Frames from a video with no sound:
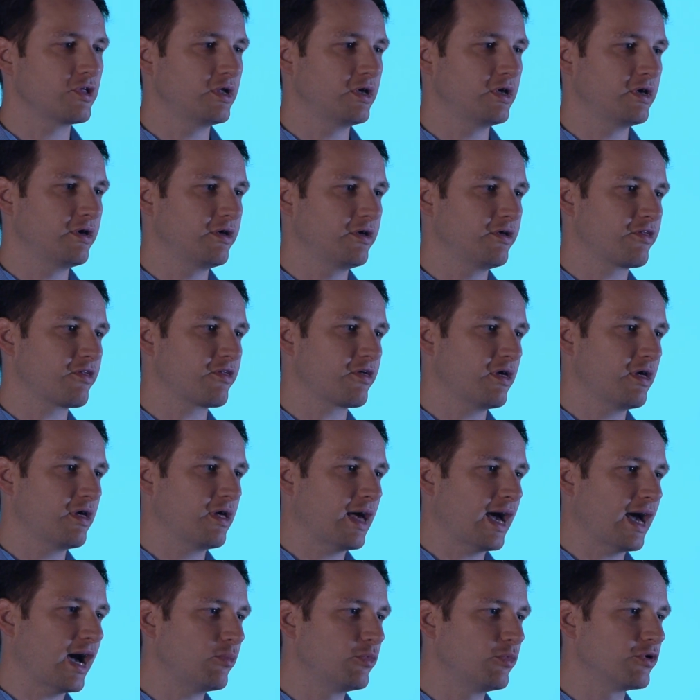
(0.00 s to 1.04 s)
is,
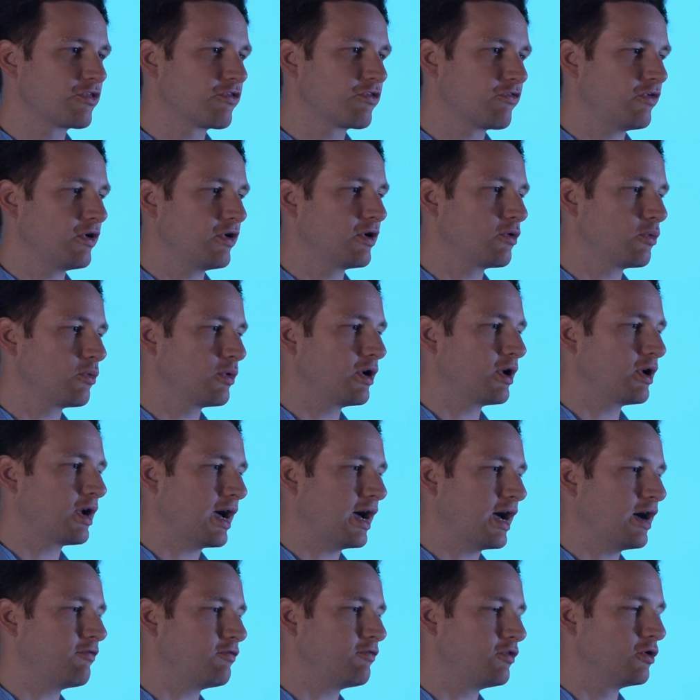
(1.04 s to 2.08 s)
how much fun are we going to
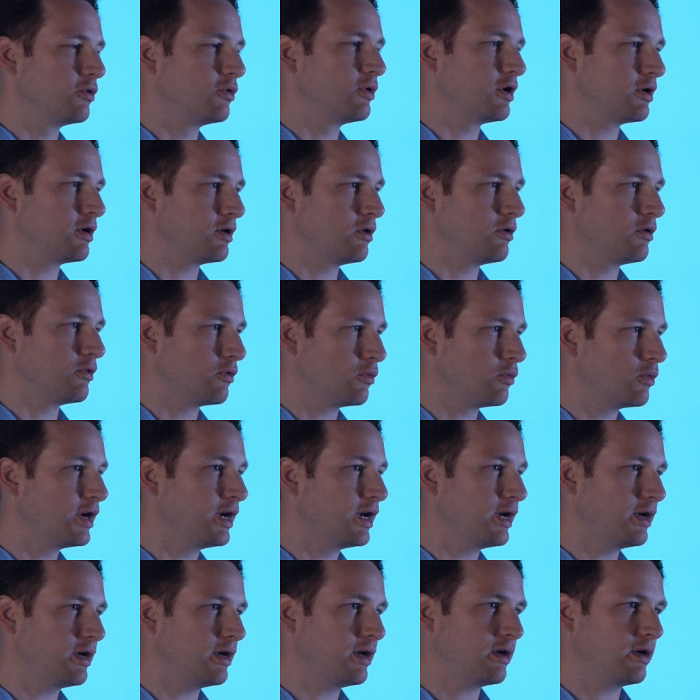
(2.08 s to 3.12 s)
have doing it along the
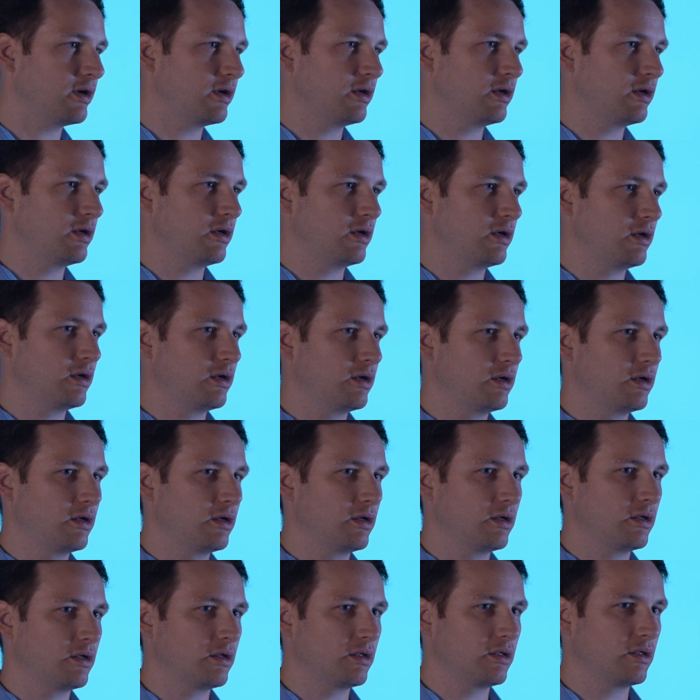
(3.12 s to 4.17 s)
way?
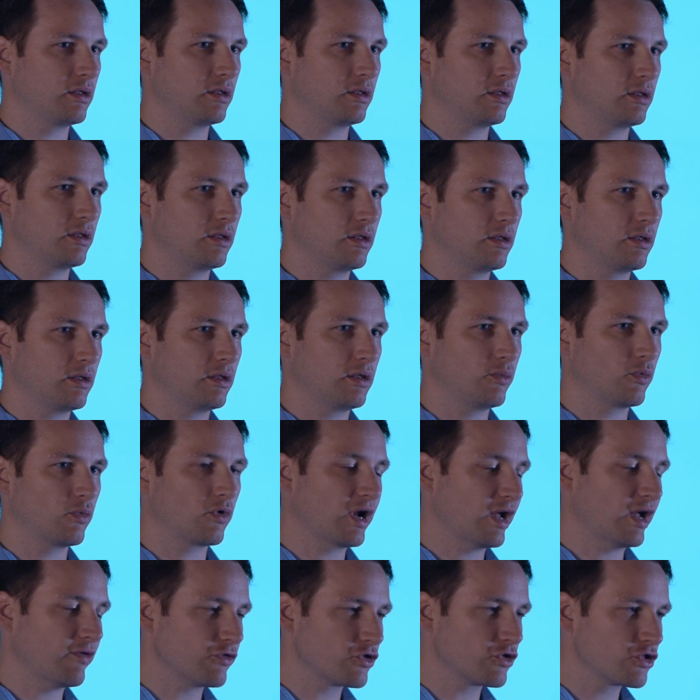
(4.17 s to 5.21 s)
And we're going
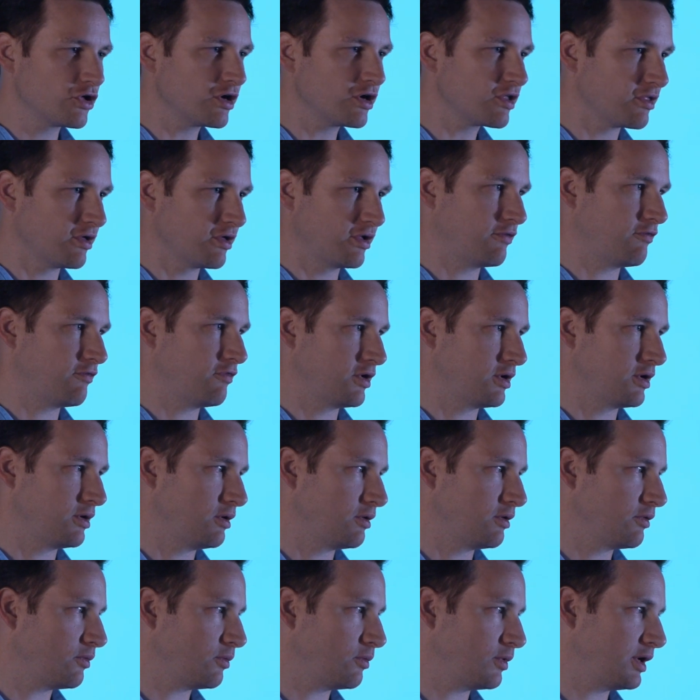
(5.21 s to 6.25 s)
to have a shit ton of fun
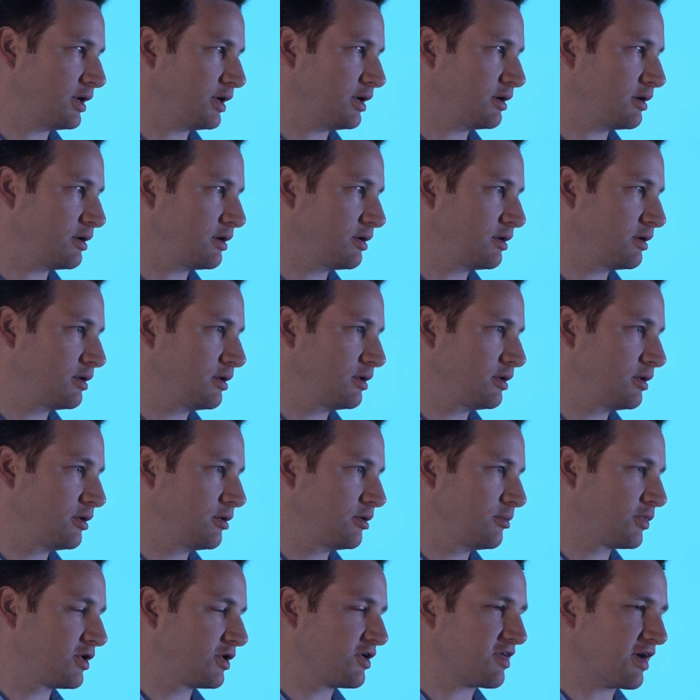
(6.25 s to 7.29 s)
along the
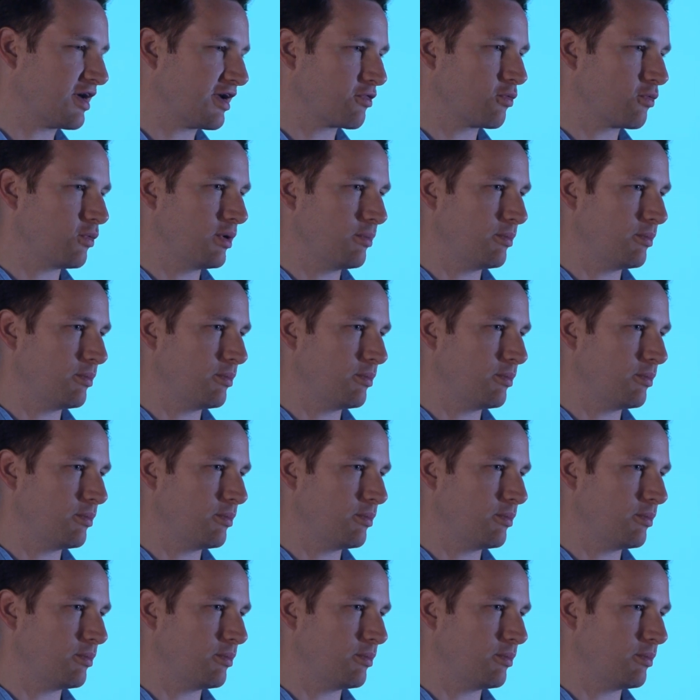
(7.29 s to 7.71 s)
way. Because that's what